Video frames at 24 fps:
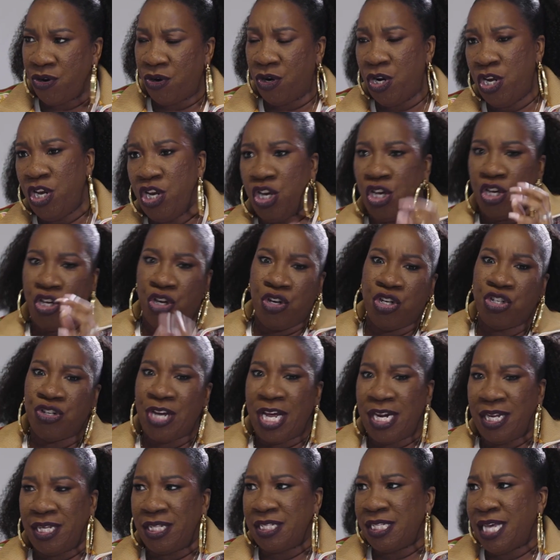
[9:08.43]
or you're
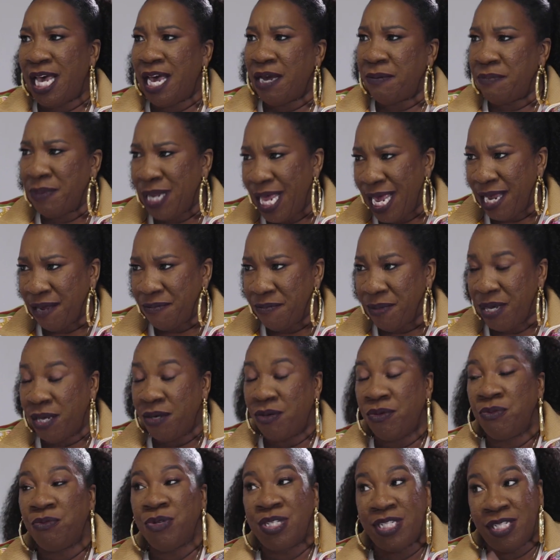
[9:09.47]
trying to attack Black
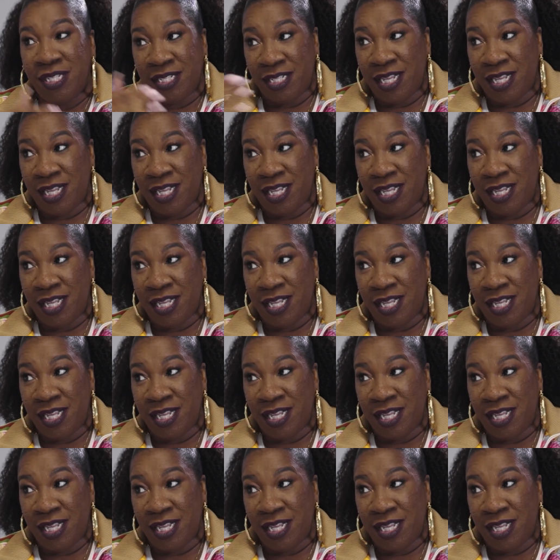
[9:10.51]
men, which is